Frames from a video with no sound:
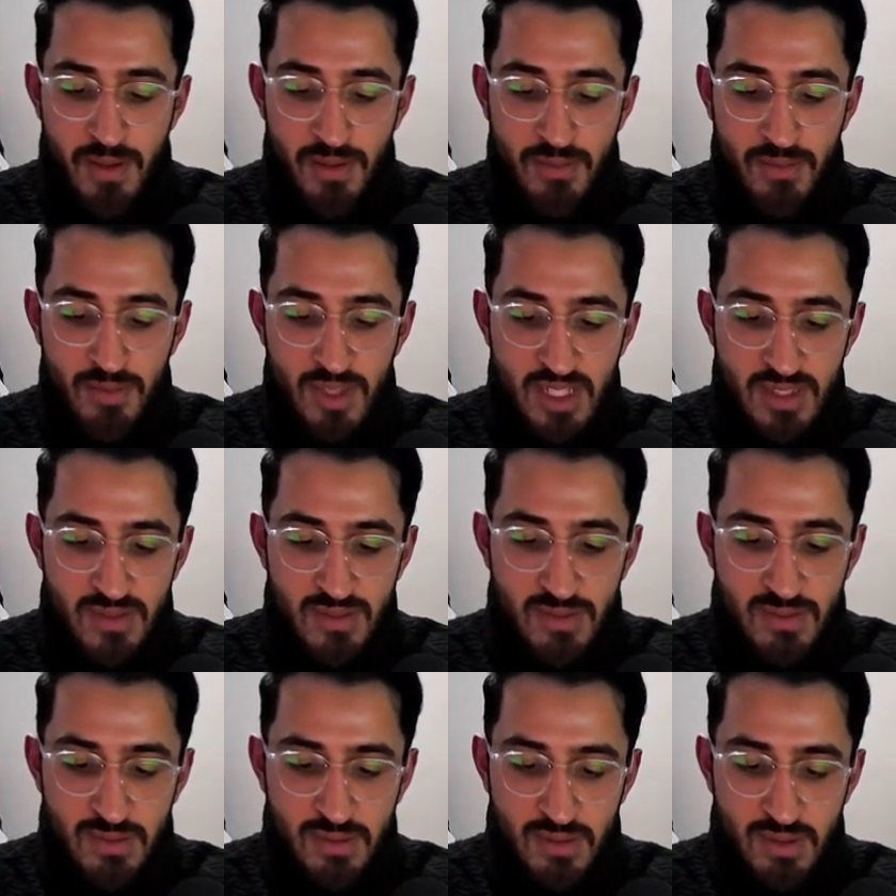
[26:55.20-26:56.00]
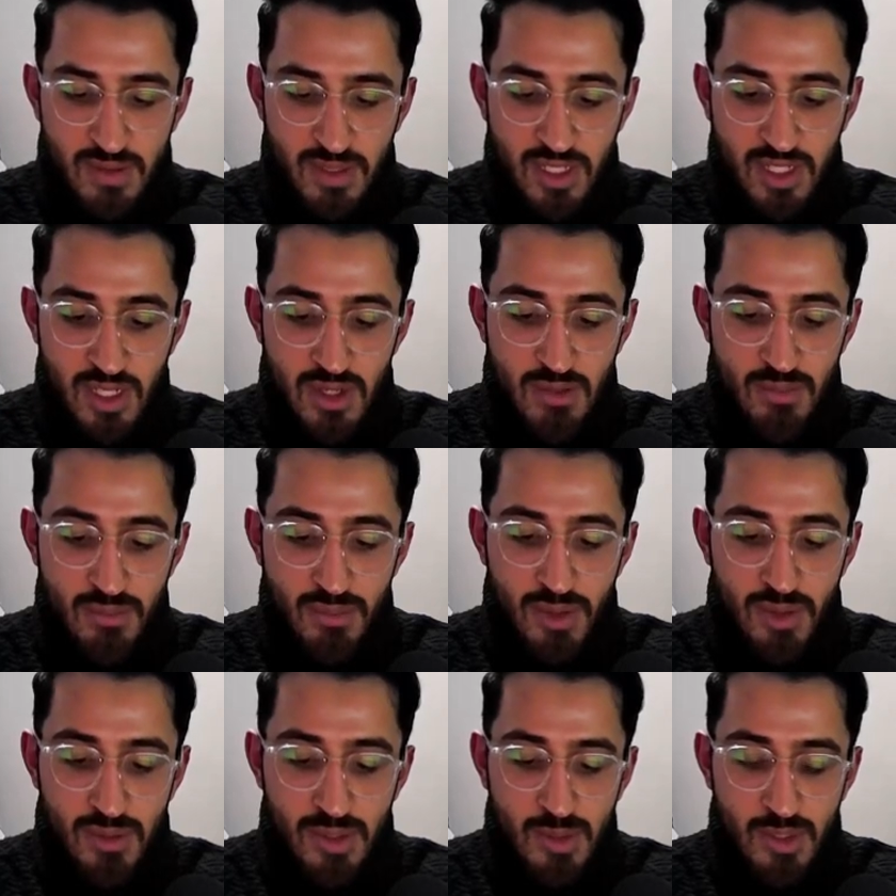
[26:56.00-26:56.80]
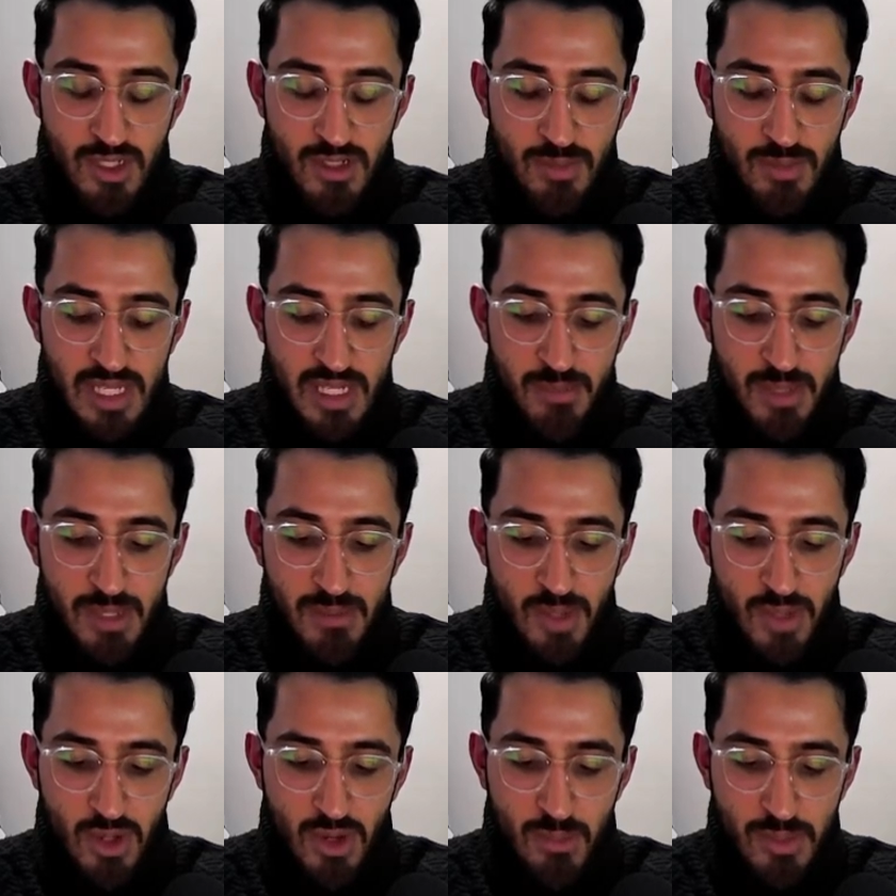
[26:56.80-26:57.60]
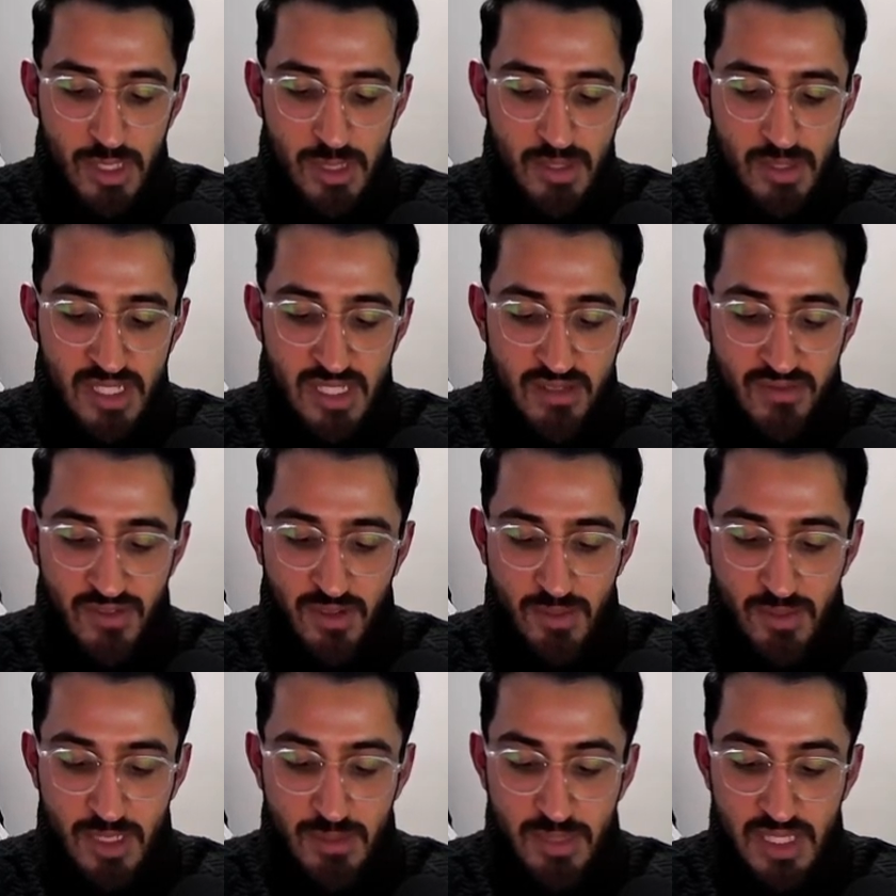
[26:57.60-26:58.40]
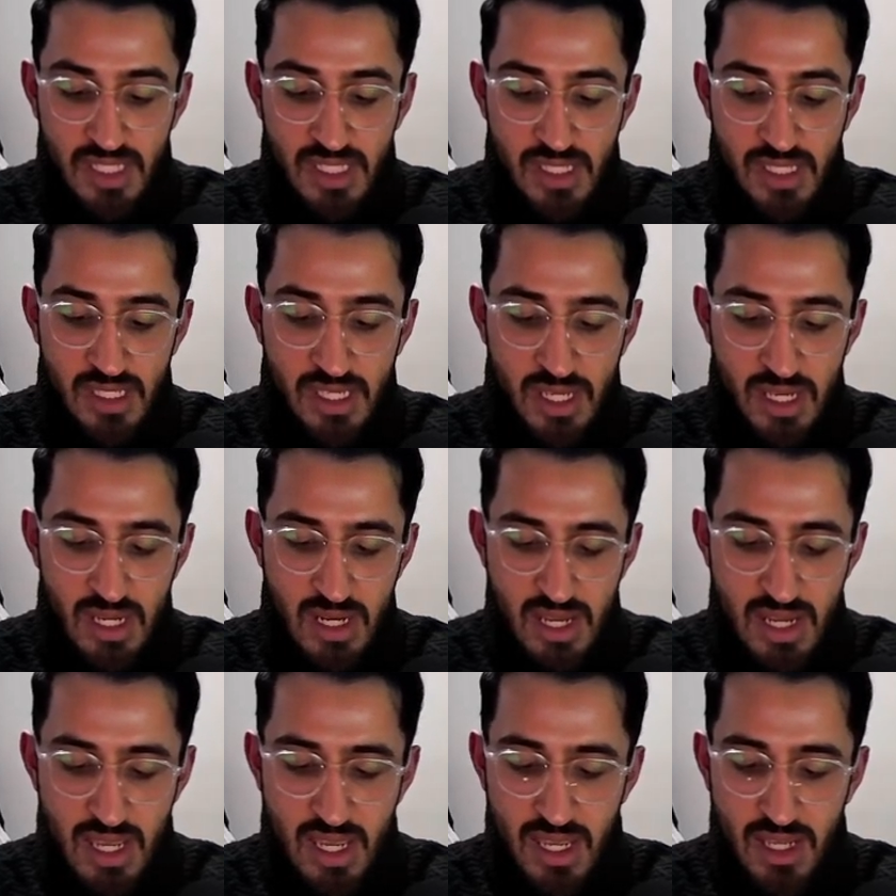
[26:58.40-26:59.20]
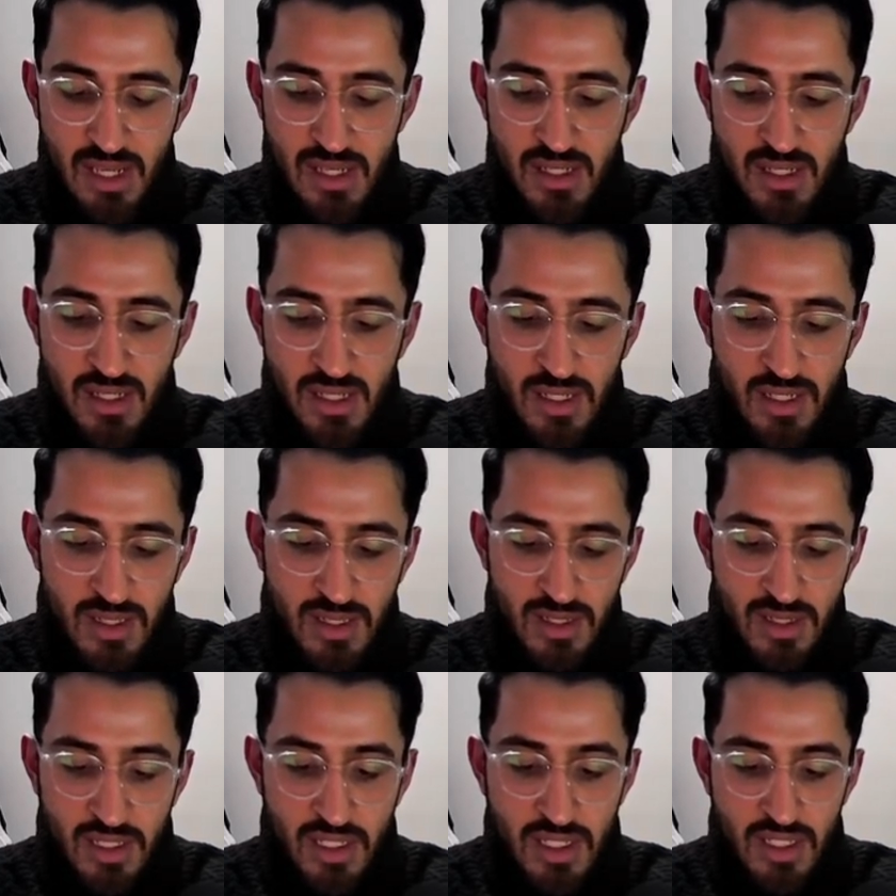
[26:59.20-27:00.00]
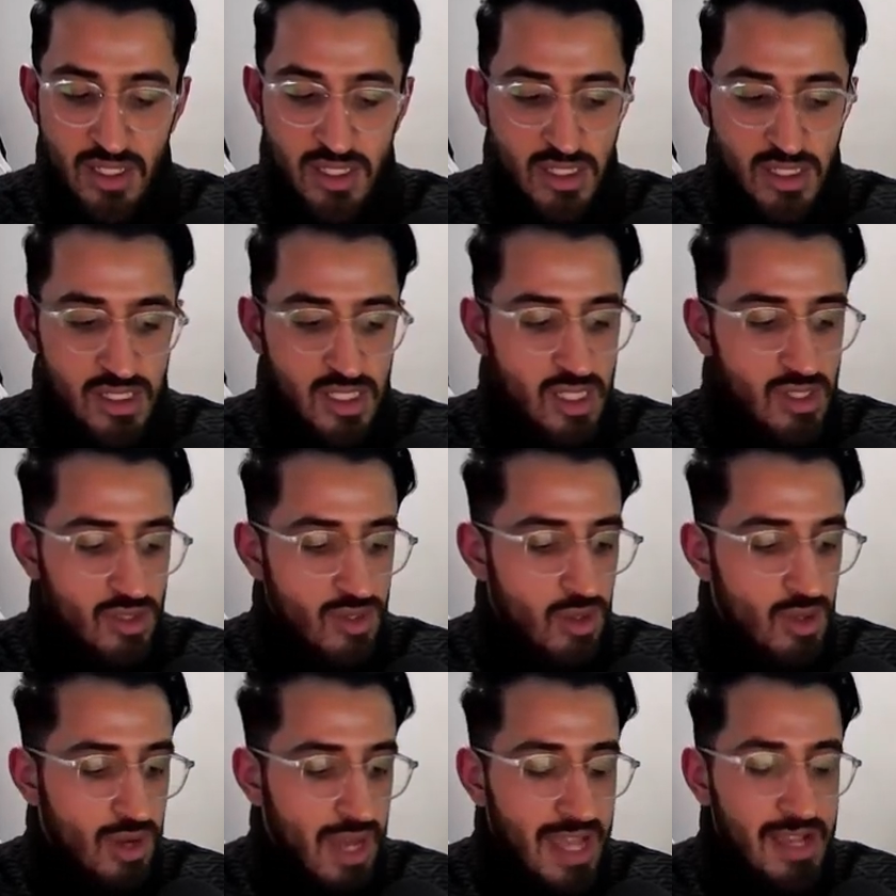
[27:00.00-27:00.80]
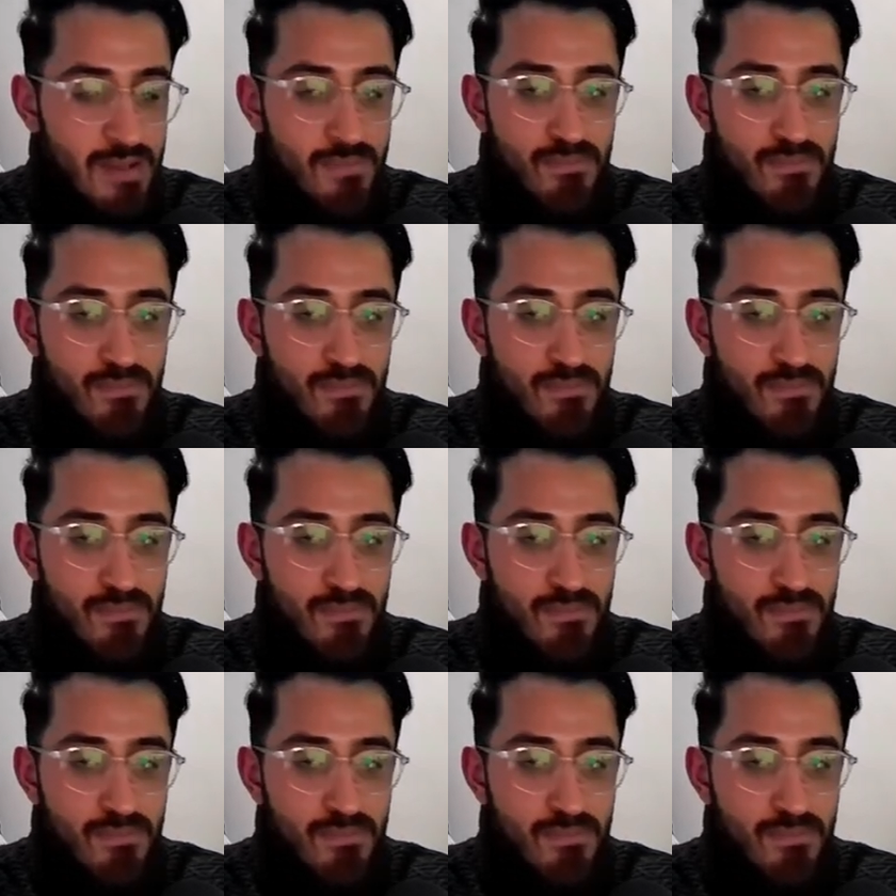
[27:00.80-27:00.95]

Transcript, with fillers: this probably would have been a bit more optimistic from the beginning. Still no like